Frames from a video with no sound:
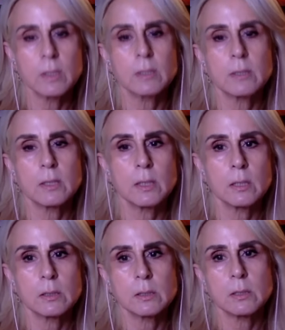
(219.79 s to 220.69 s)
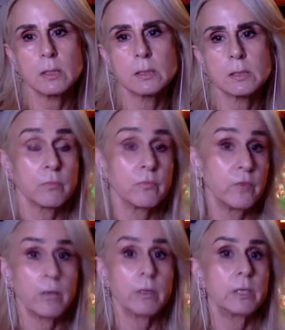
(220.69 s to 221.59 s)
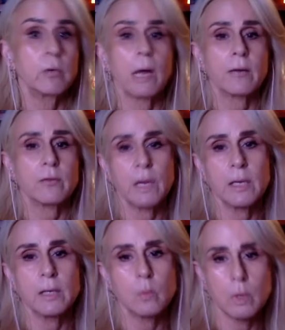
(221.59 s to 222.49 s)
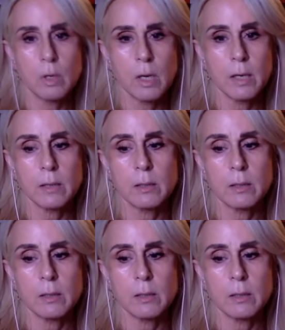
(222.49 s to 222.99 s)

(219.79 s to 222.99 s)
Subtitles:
it's very gratifying work.